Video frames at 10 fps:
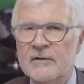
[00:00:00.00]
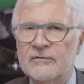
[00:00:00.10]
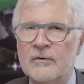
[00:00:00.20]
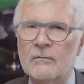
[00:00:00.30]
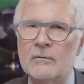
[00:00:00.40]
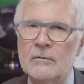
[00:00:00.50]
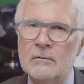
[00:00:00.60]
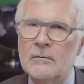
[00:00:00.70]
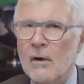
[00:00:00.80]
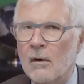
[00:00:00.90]
So
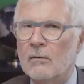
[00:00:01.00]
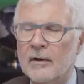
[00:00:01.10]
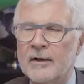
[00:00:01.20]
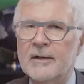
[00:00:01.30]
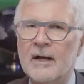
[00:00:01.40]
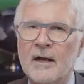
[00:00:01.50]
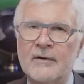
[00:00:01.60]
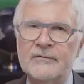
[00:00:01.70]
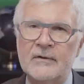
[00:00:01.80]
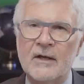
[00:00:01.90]
lowering
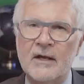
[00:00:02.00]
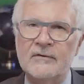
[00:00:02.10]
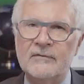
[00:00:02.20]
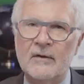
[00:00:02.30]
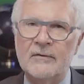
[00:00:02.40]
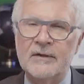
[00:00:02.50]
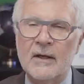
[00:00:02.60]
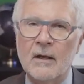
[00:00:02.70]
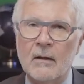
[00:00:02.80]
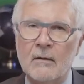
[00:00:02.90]
oxidized L D
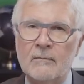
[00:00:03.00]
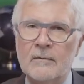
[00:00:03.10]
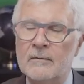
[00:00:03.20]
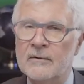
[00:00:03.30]
L